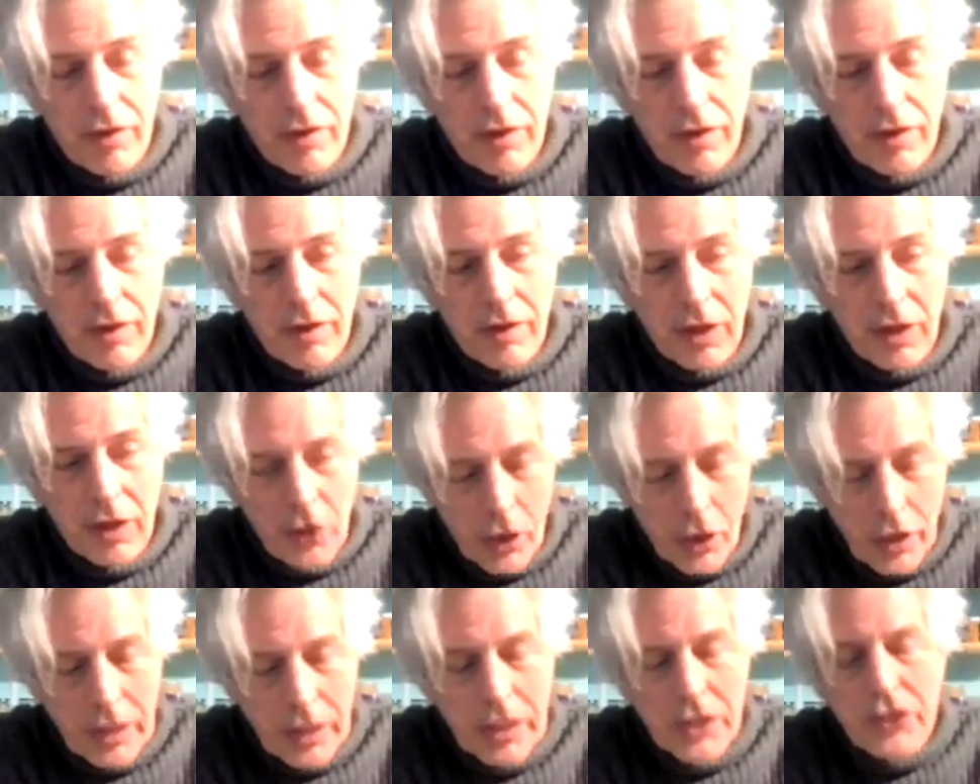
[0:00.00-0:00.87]
an
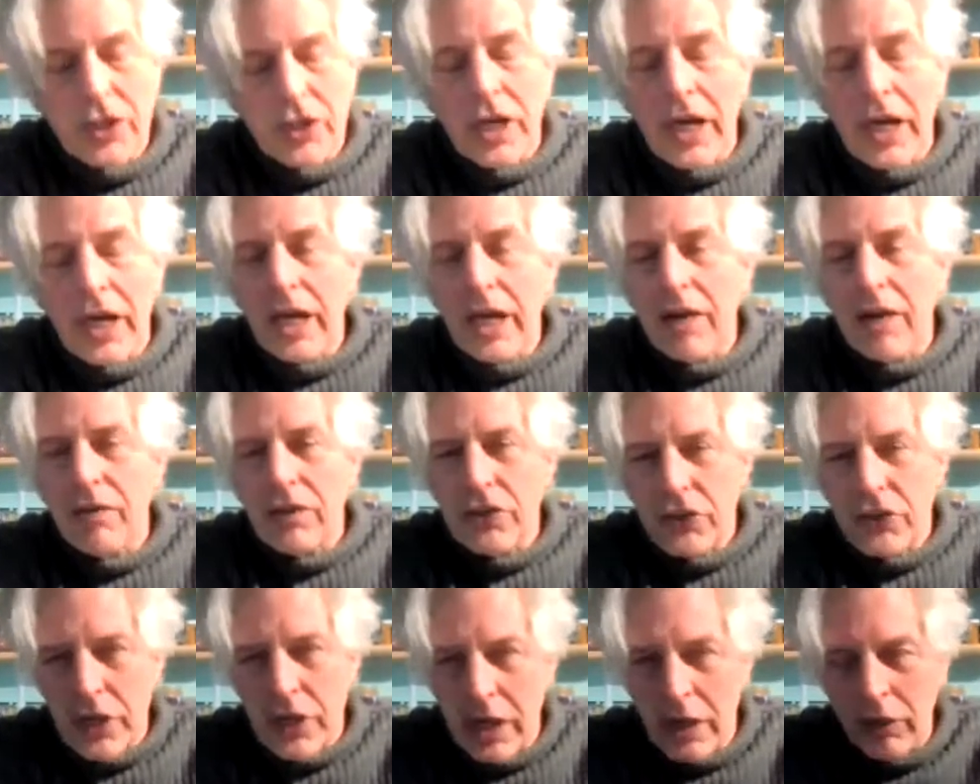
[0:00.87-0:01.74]
audience and I have
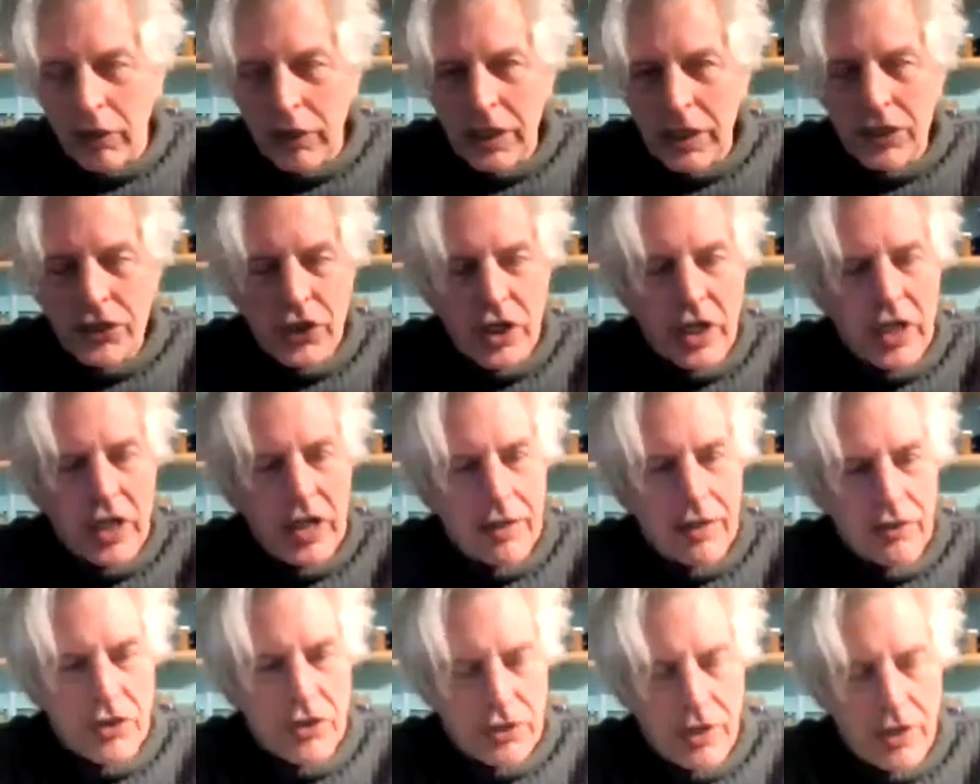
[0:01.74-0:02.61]
these outlets and I
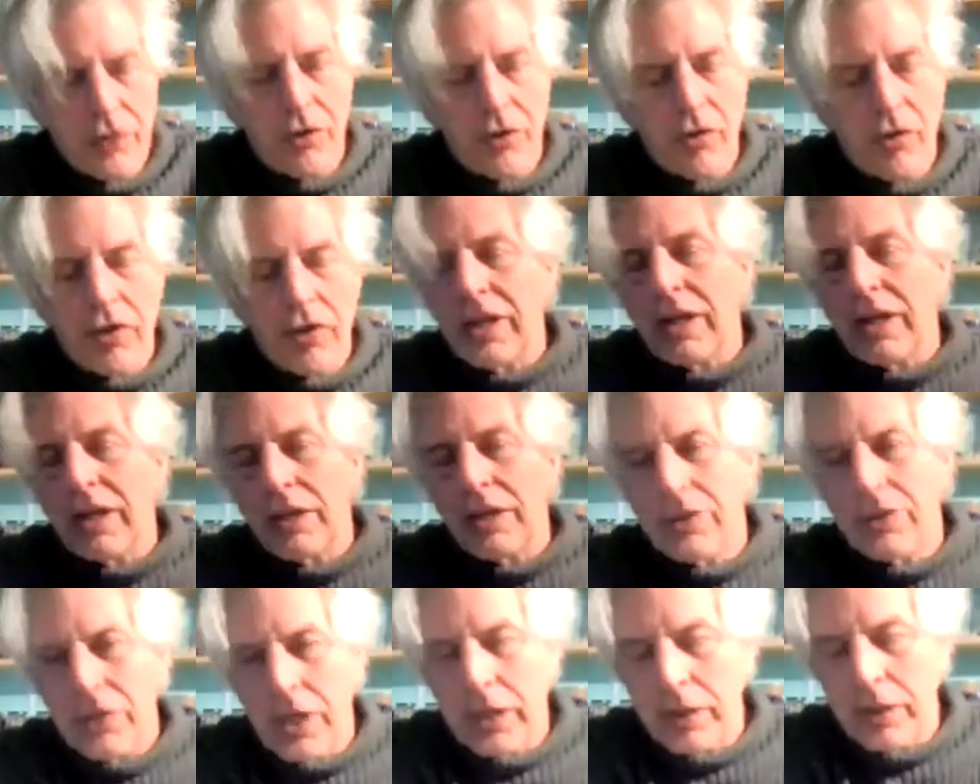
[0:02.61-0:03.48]
have these other
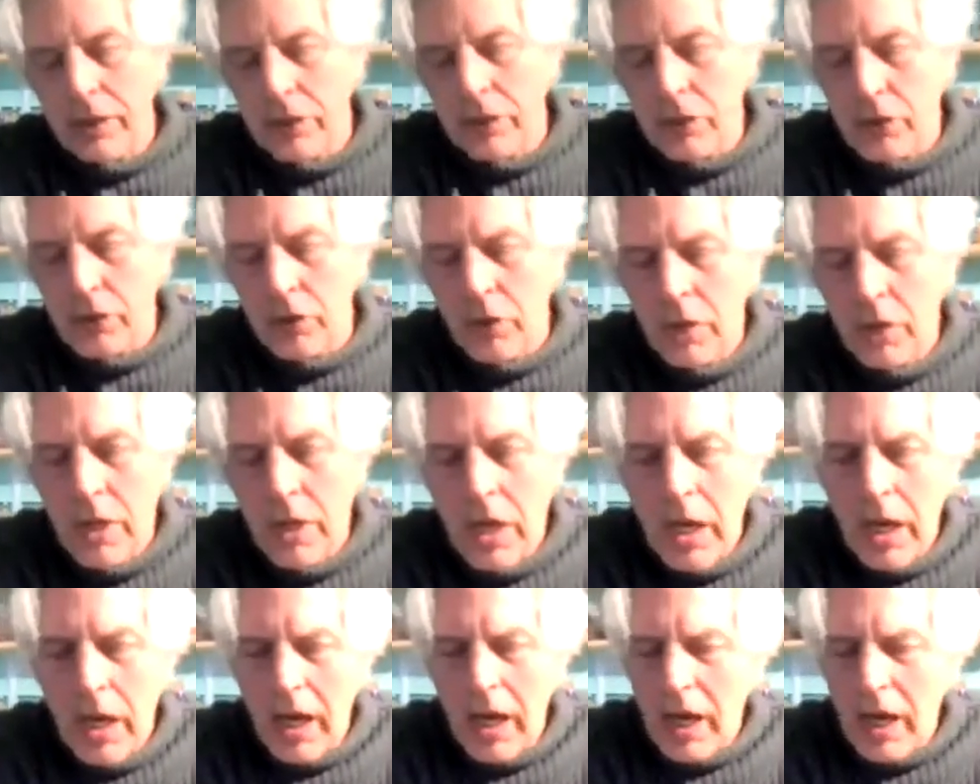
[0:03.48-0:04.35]
things I can do.
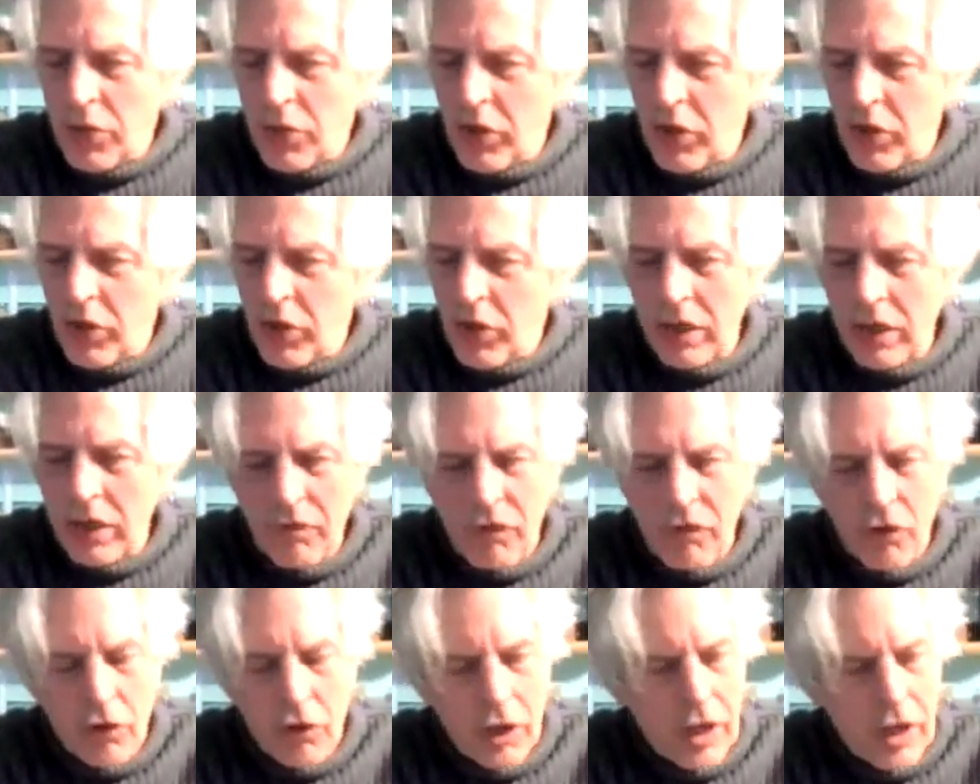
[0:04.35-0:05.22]
I think for
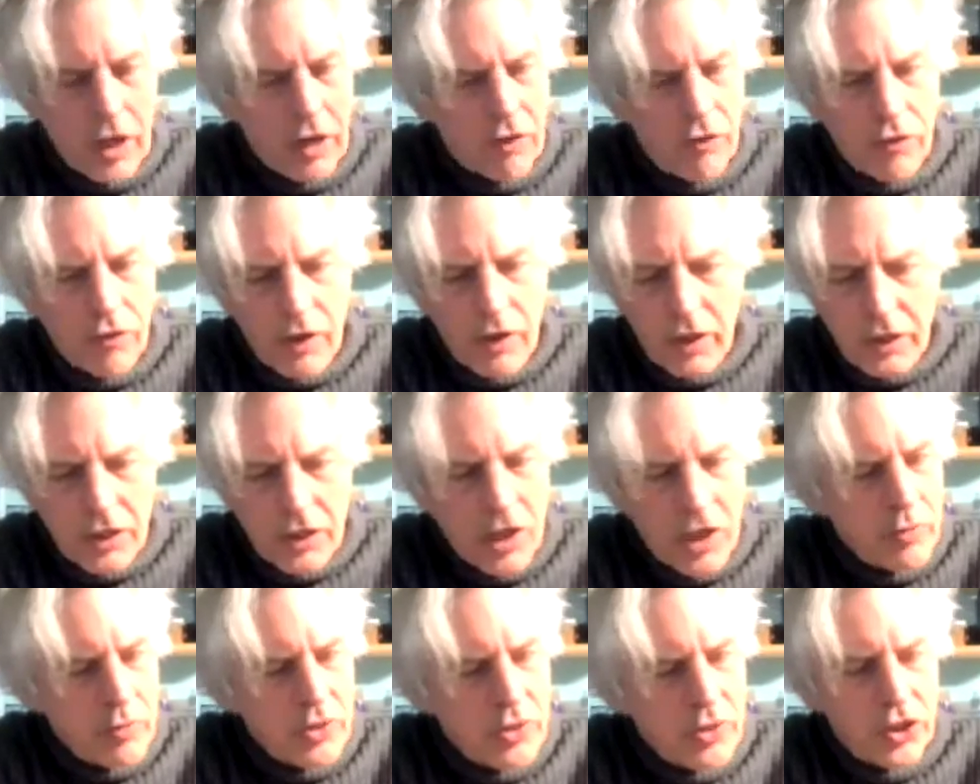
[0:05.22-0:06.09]
a lot of
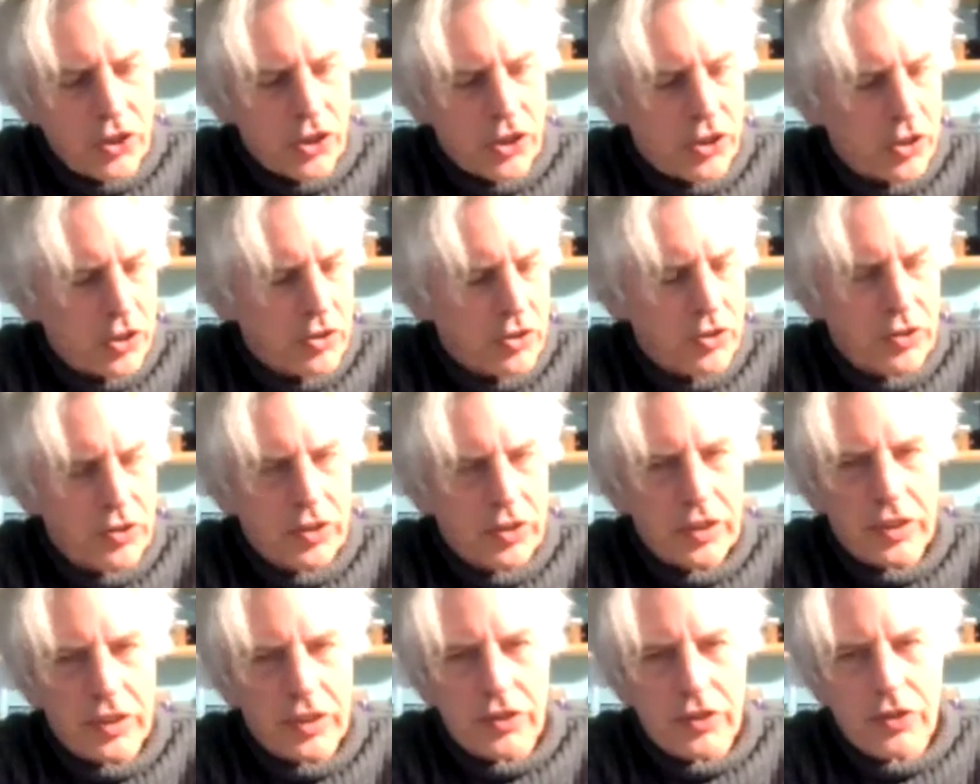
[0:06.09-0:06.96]
young musicians,
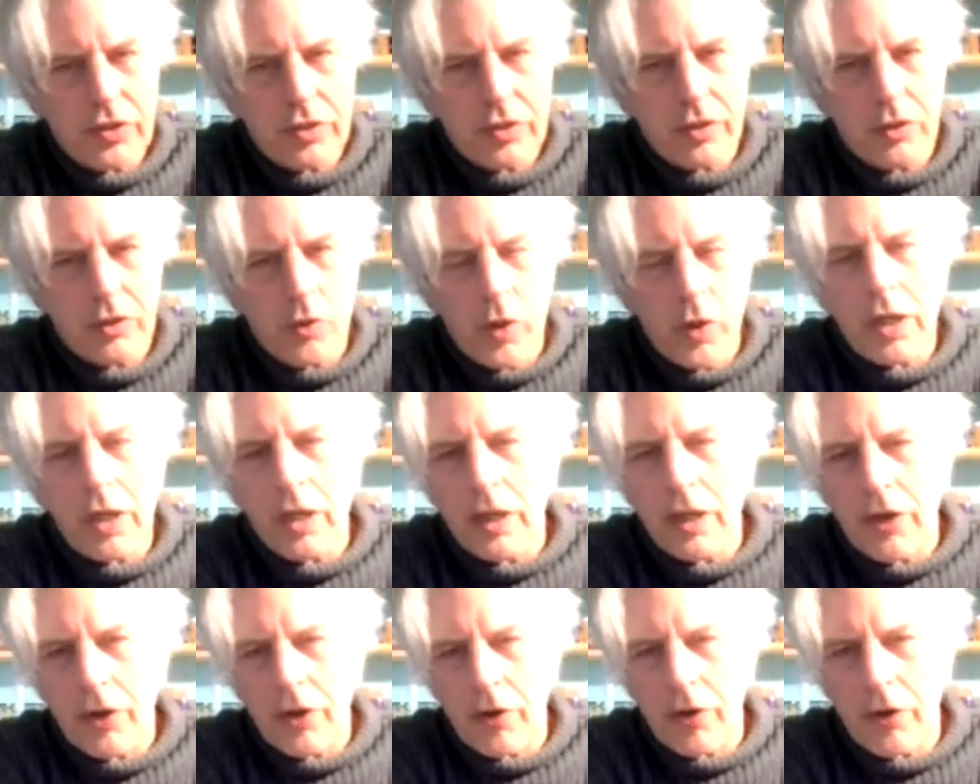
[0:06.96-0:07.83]
it's quite a
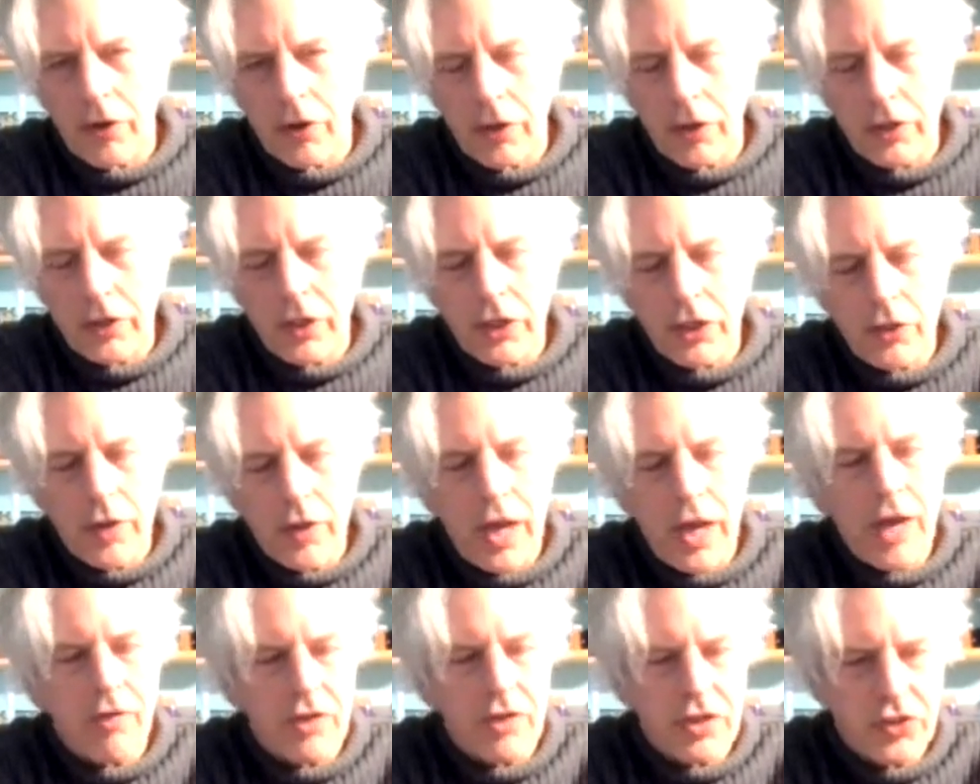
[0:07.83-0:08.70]
lot harder in that you
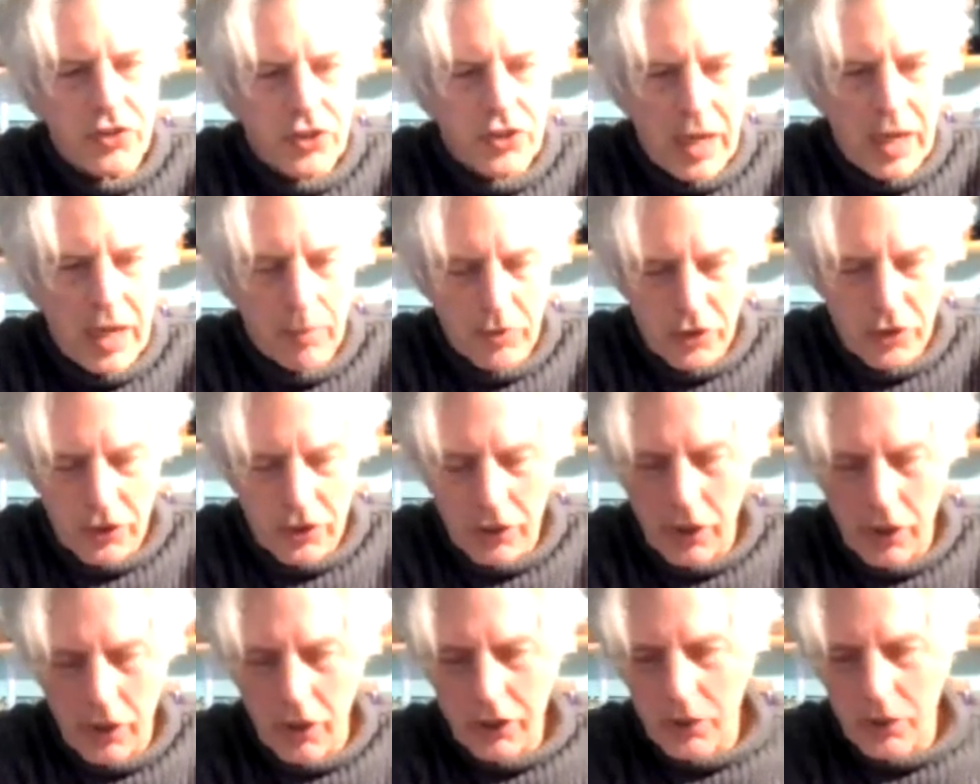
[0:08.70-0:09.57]
haven't established
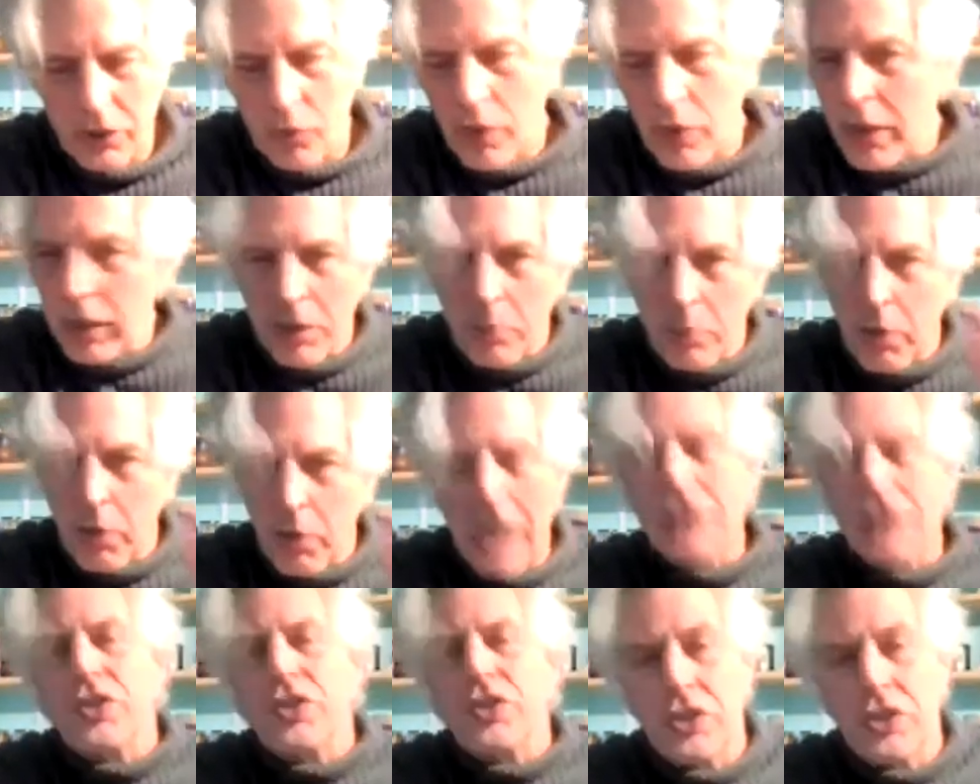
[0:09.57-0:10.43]
you're right in the
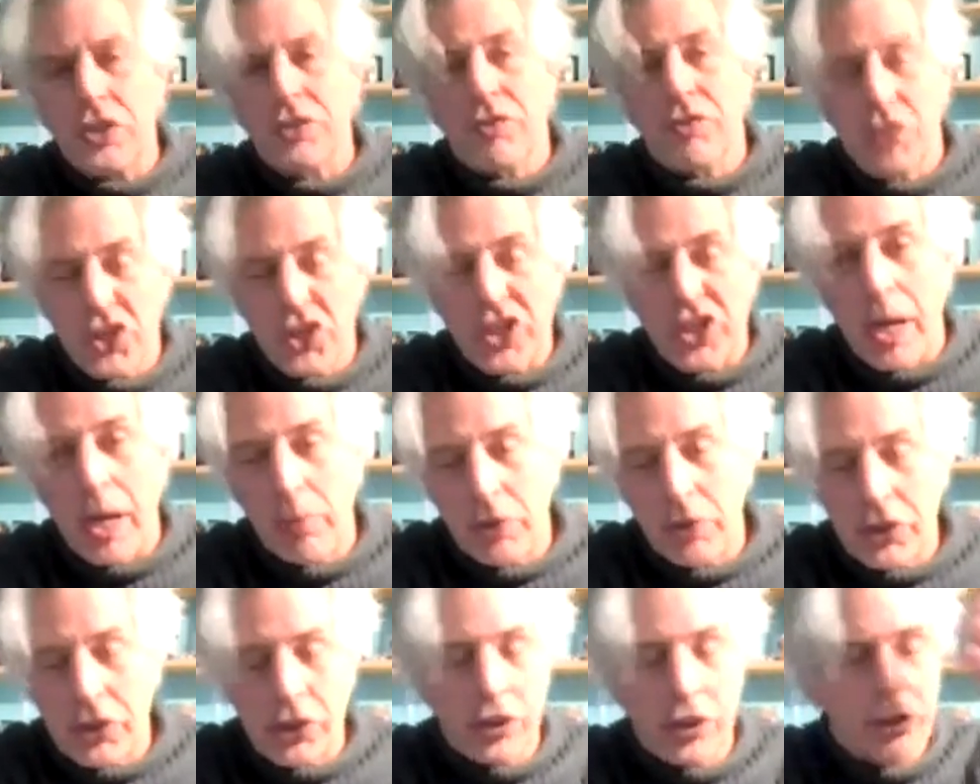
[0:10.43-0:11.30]
process of
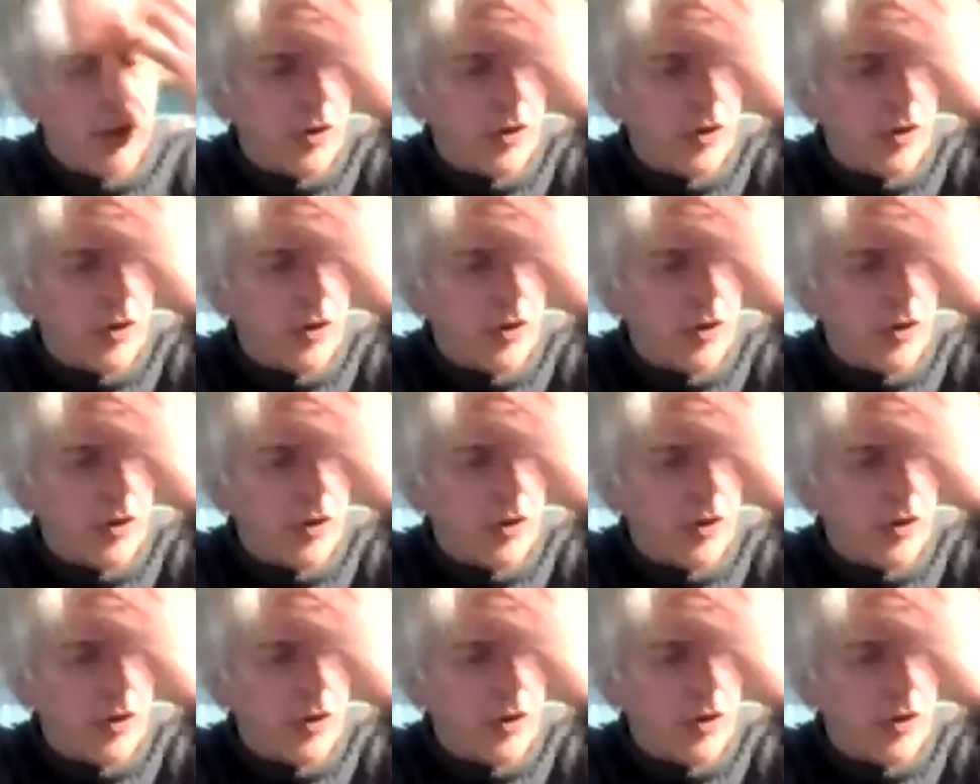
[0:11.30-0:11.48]
establishing your